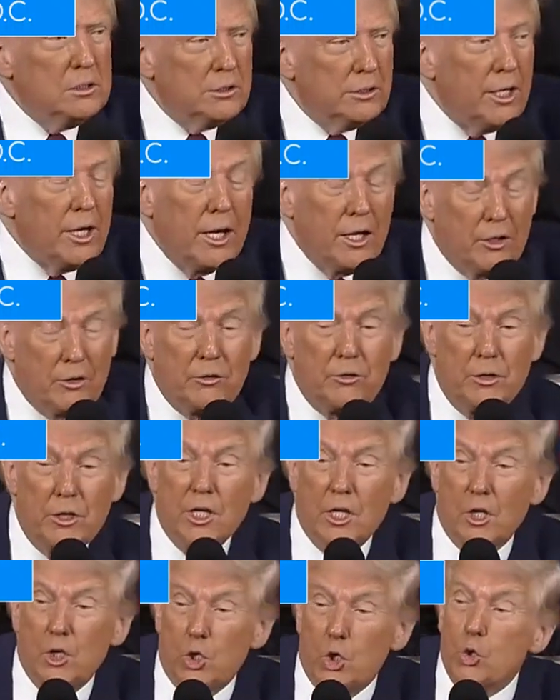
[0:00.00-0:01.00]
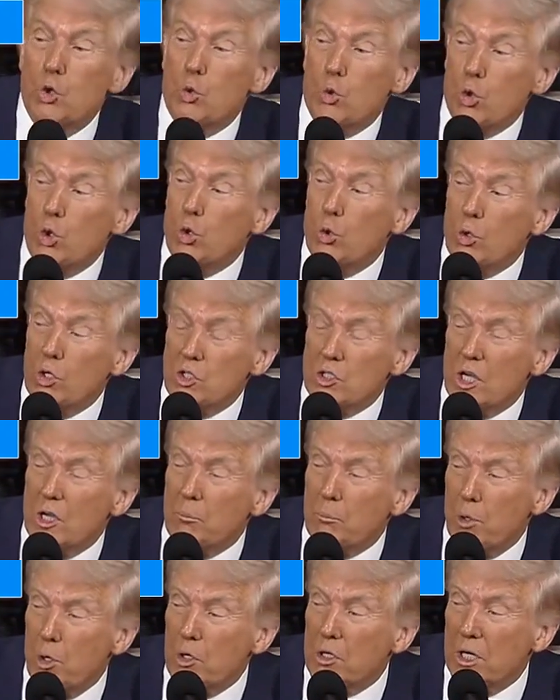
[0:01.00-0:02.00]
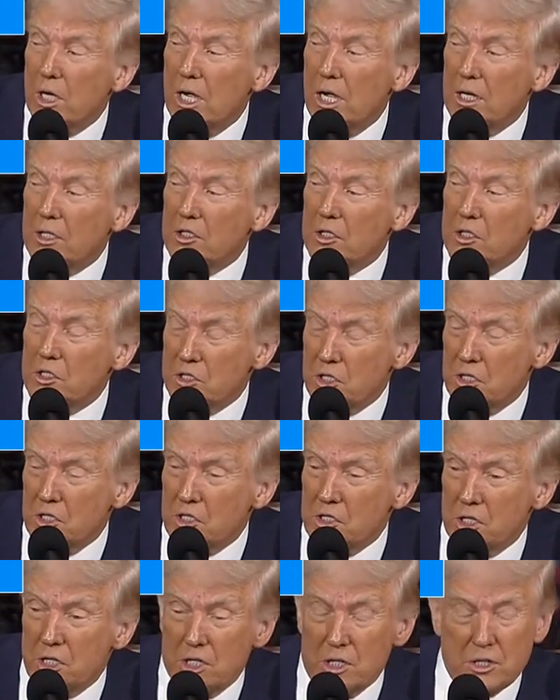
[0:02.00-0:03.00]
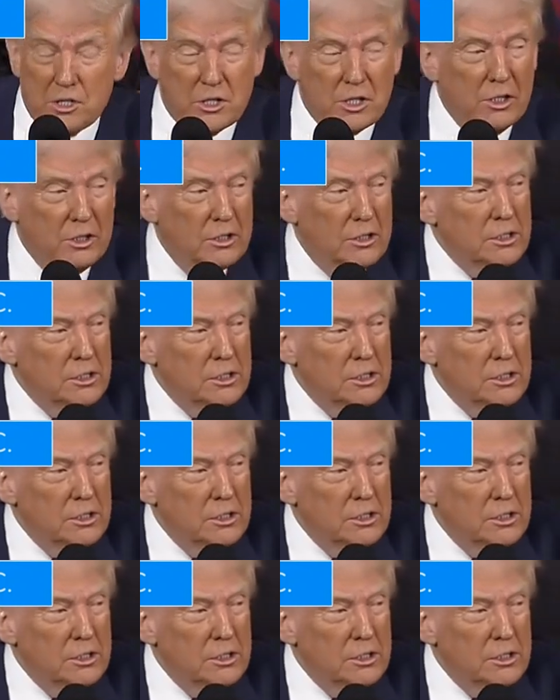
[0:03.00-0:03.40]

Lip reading: Yeah, you would say Pocahontas says yes.